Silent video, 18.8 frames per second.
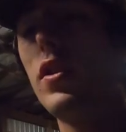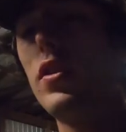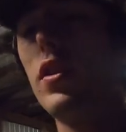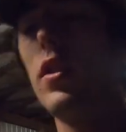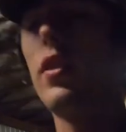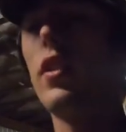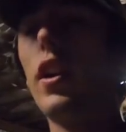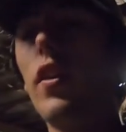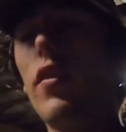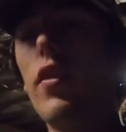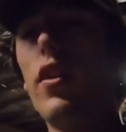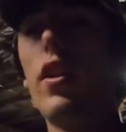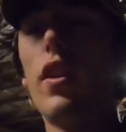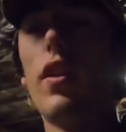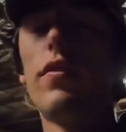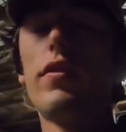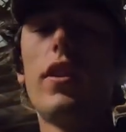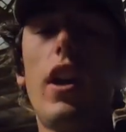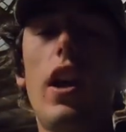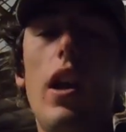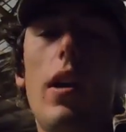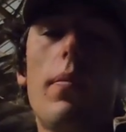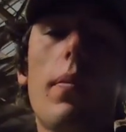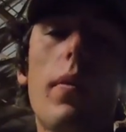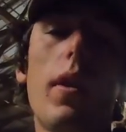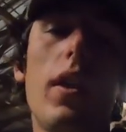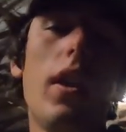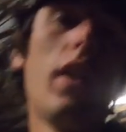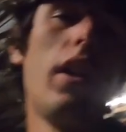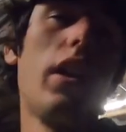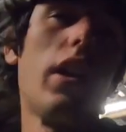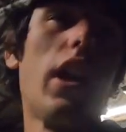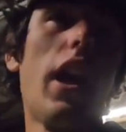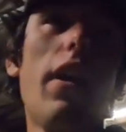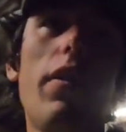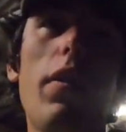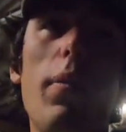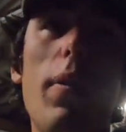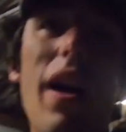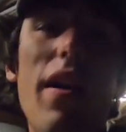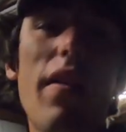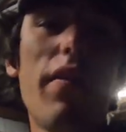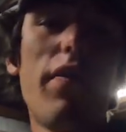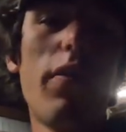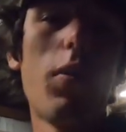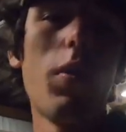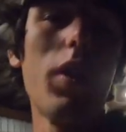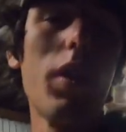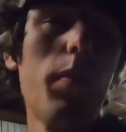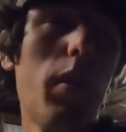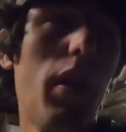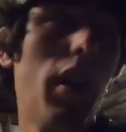just didn't give it enough time. Gave it about 40